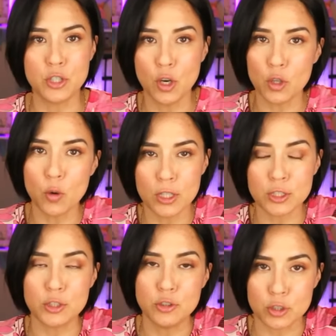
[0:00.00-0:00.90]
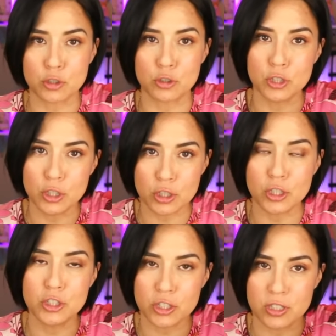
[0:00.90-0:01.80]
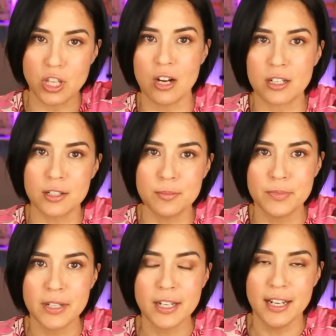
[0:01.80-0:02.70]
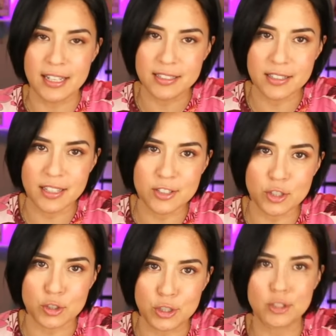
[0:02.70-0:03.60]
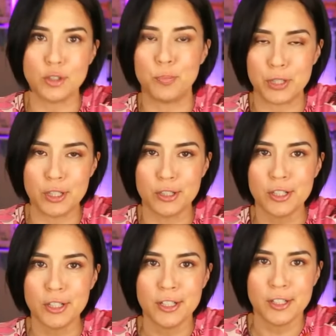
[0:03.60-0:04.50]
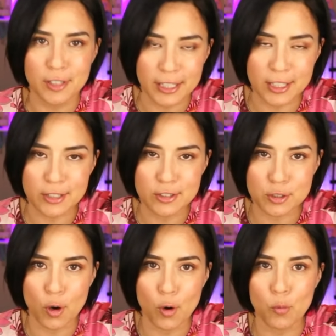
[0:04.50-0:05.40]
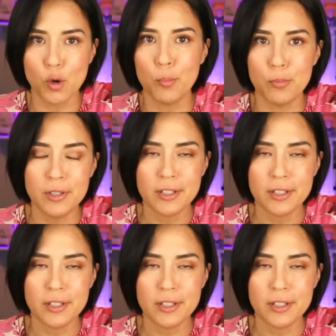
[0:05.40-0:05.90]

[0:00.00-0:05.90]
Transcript: You know the ones you just dunk them and then they just disappear, like they just go whoop.